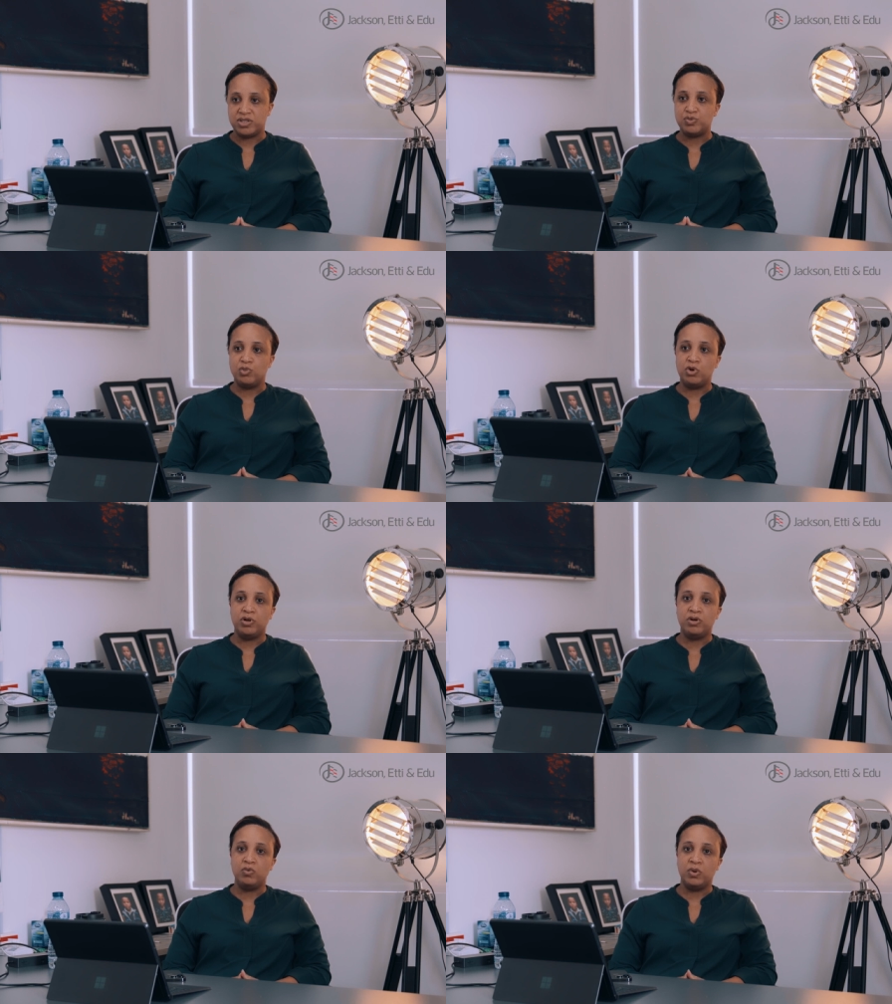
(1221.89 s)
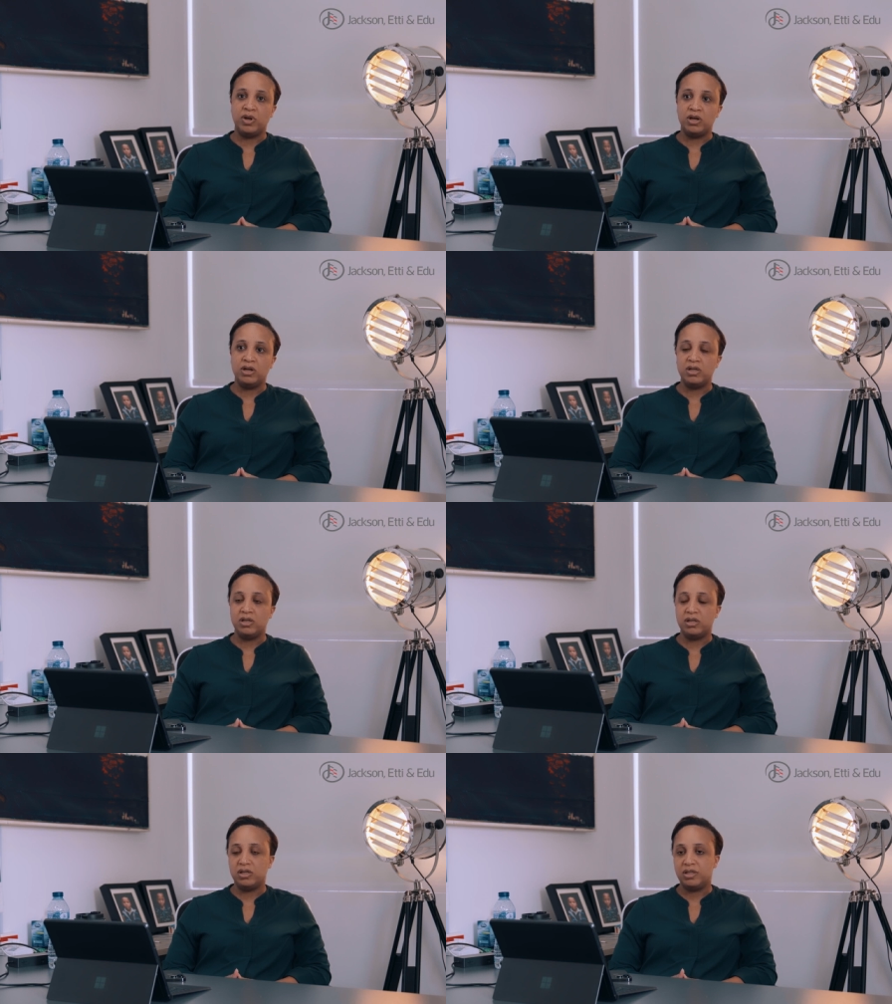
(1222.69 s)
It's more where
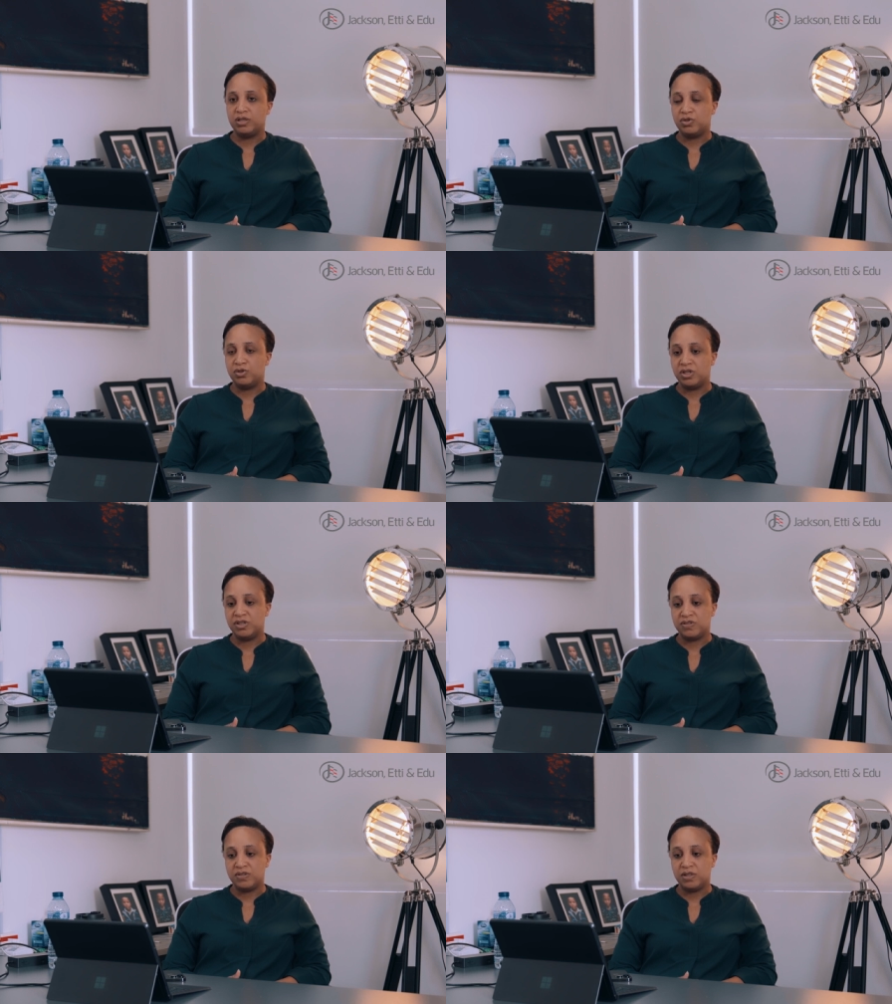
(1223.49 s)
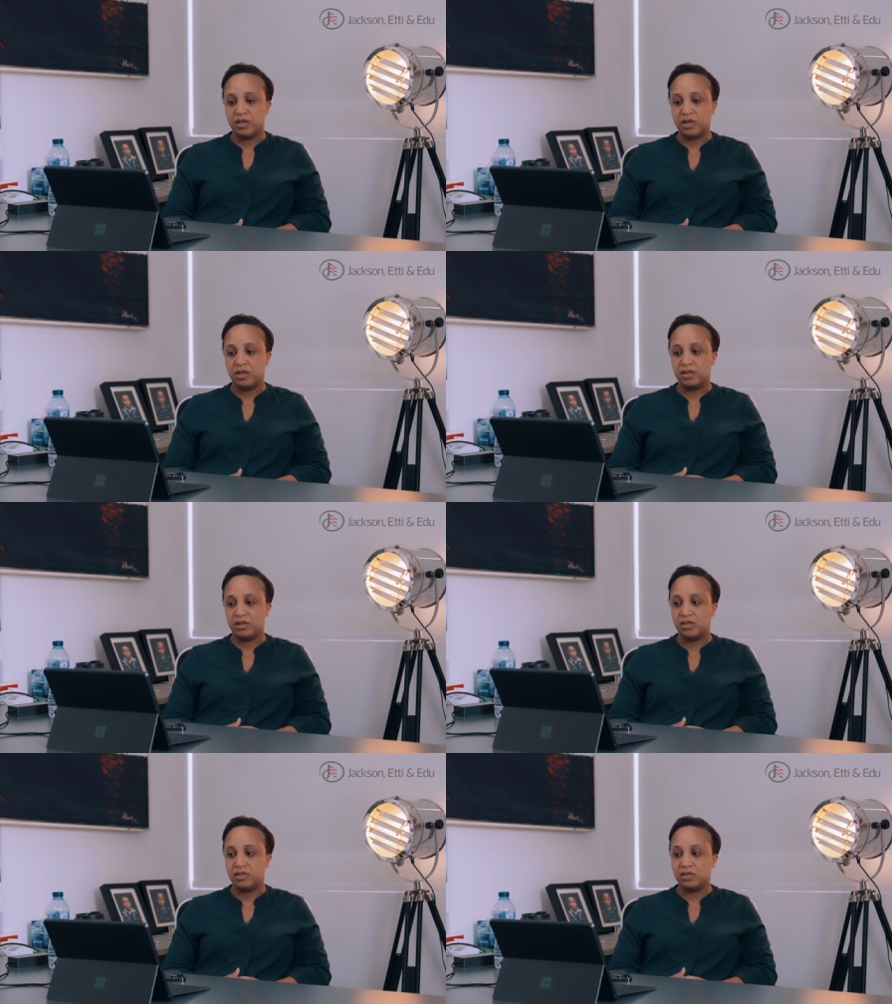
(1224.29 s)
does
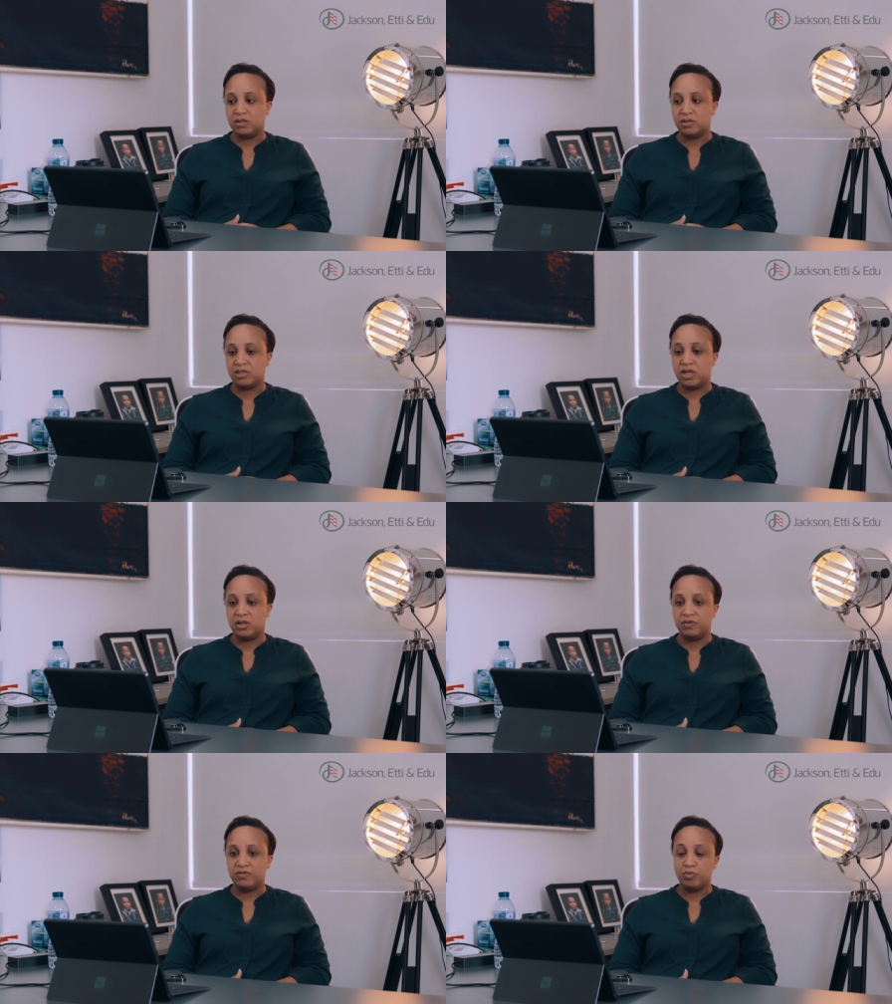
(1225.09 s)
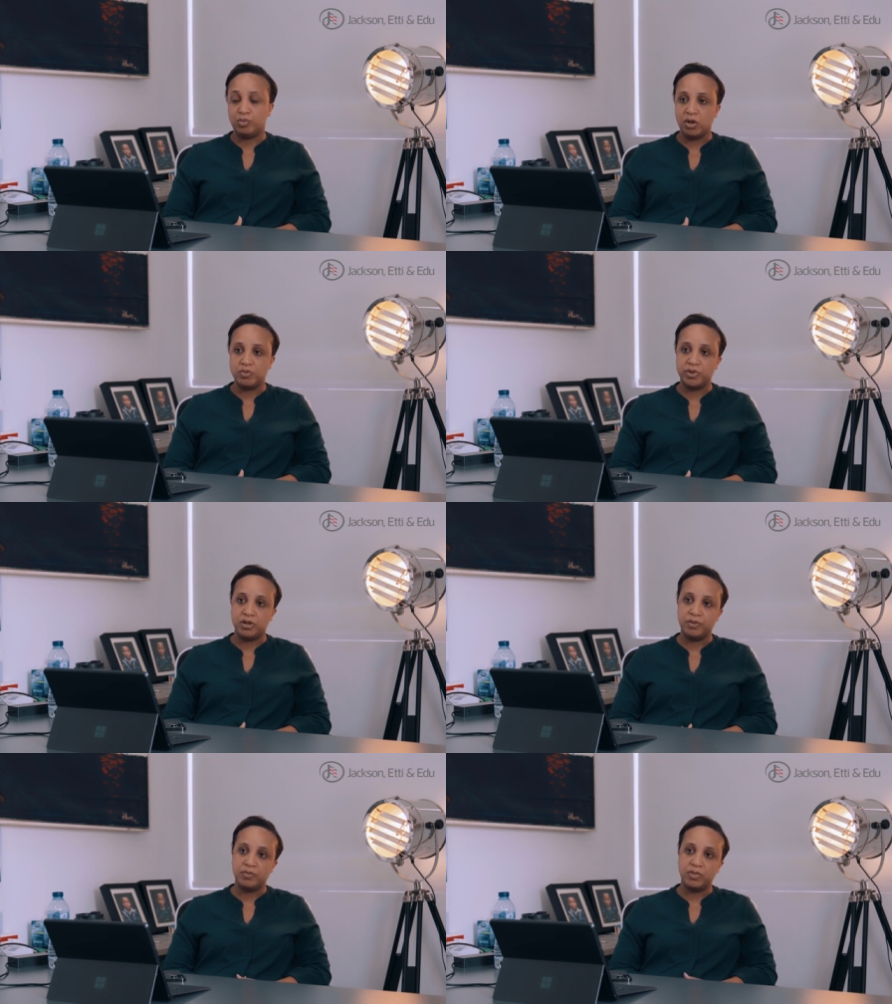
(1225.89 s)
the scale of the
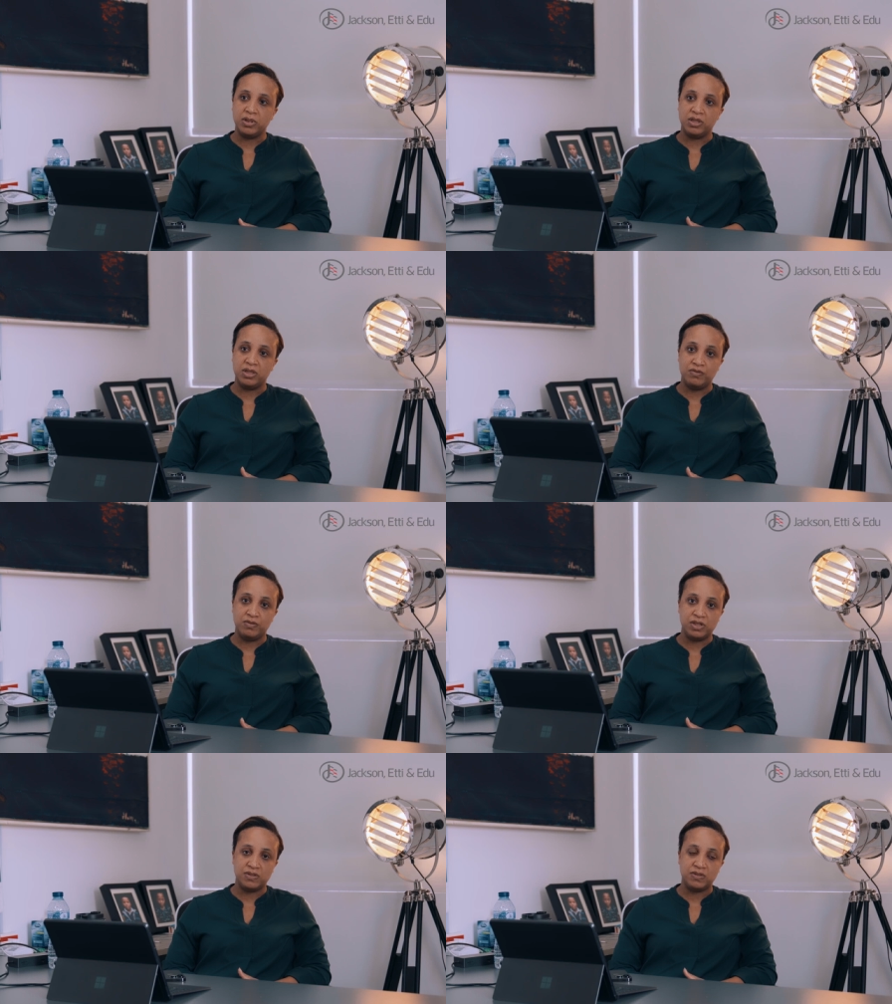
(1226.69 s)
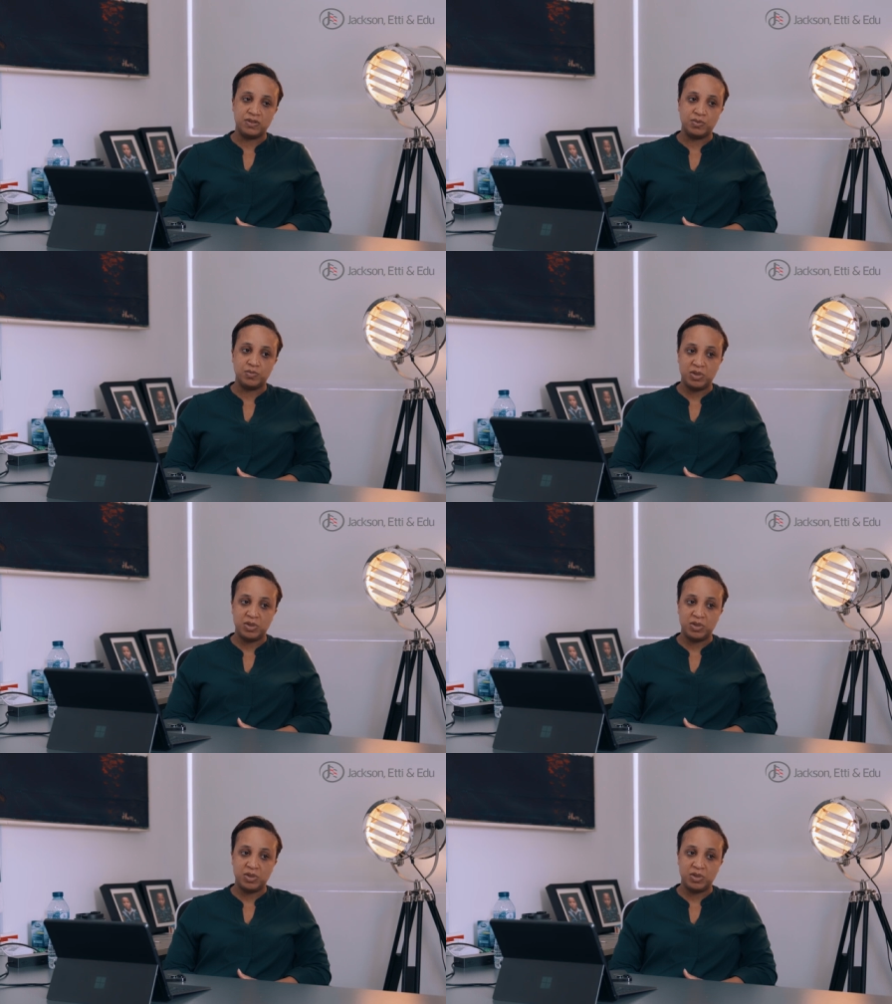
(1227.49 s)
problem give us